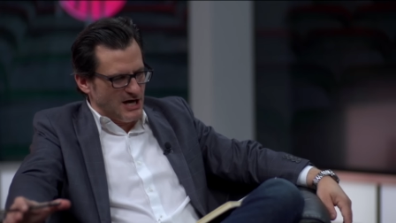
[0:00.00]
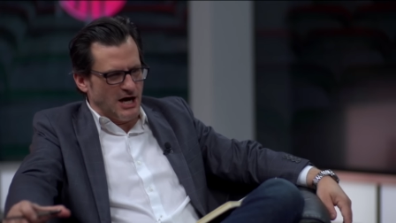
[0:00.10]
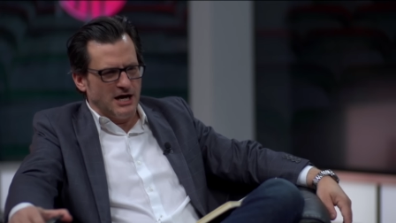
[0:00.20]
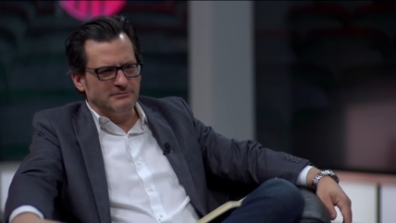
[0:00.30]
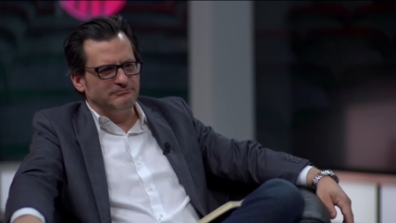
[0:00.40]

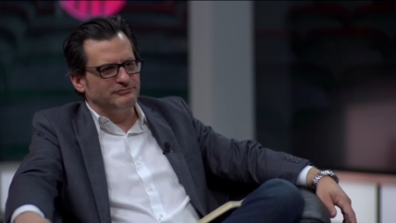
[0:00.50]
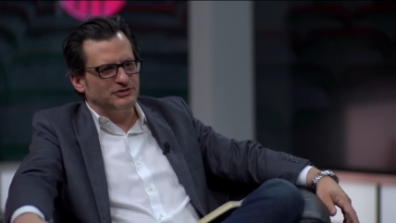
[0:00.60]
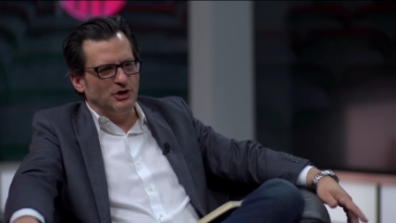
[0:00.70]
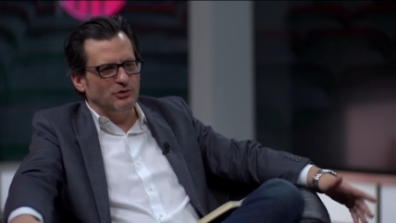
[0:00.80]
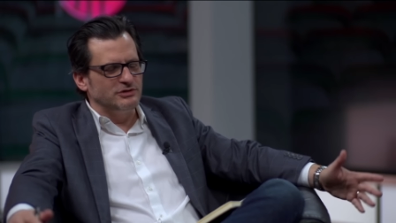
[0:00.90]
Um,
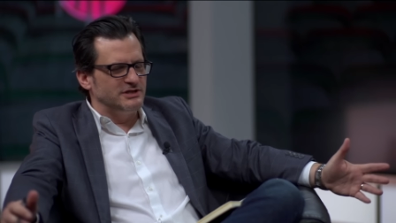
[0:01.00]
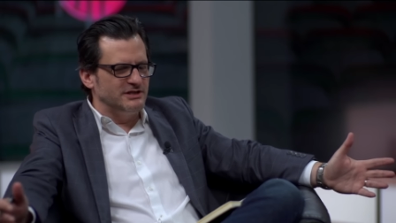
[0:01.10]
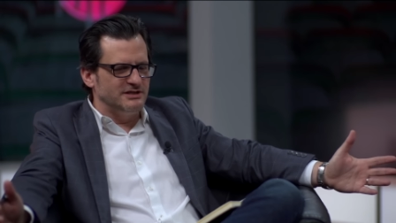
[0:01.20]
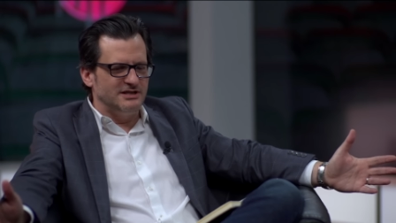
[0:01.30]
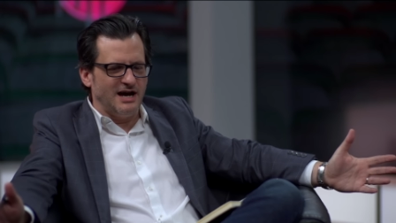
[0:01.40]
so
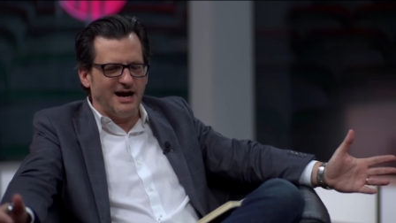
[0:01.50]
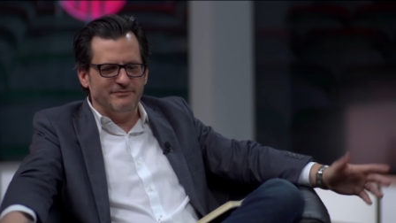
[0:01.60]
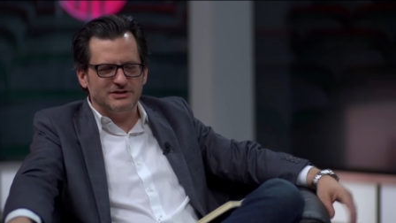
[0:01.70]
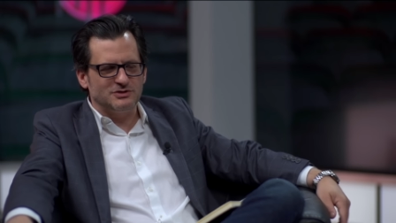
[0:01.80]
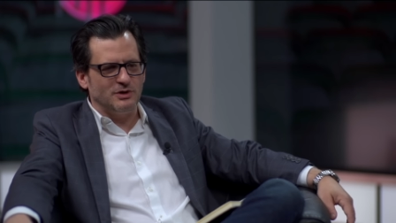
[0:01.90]
the the
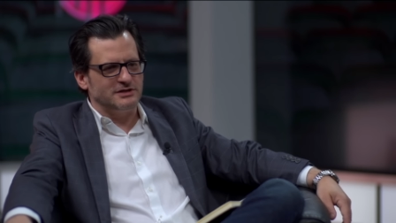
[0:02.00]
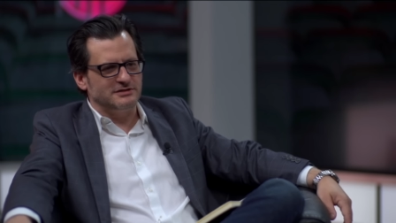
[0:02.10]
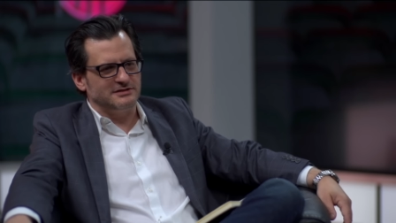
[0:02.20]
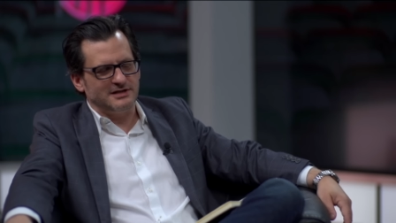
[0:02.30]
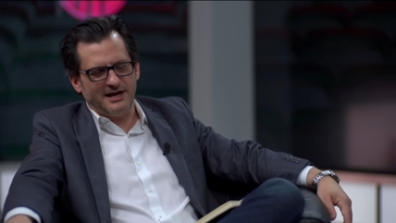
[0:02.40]
obvious
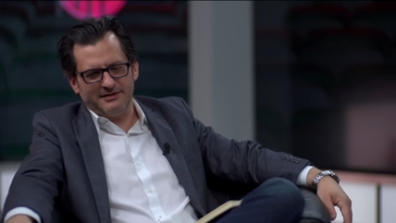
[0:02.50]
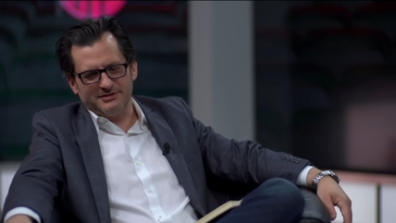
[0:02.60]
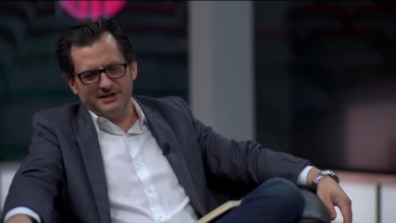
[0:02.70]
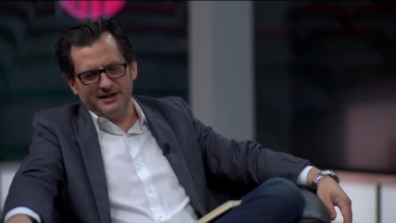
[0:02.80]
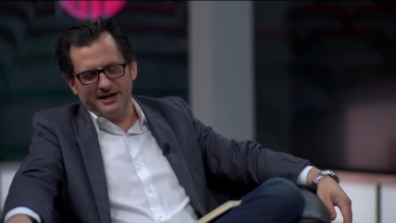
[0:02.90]
questions I have
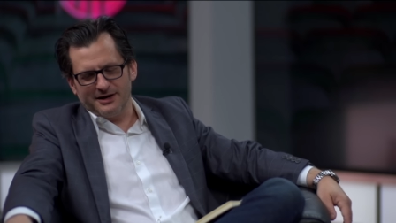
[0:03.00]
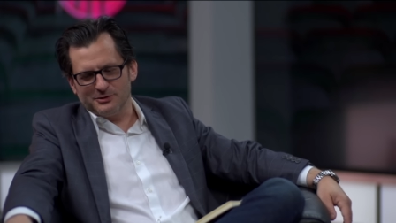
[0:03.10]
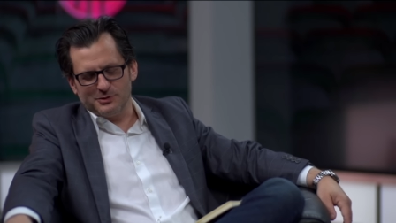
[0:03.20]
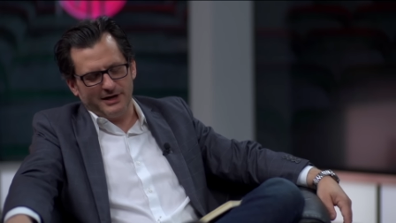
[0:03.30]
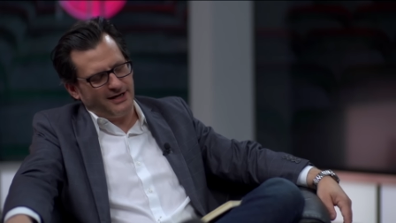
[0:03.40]
to get out of
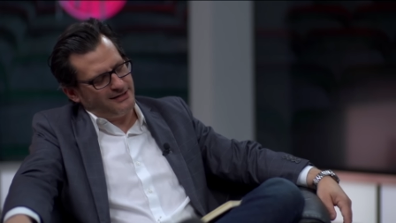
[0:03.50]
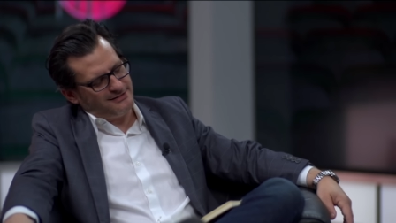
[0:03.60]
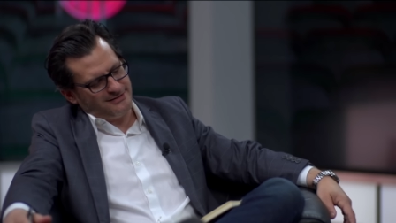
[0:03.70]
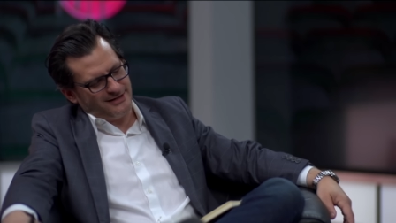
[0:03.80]
the way sure.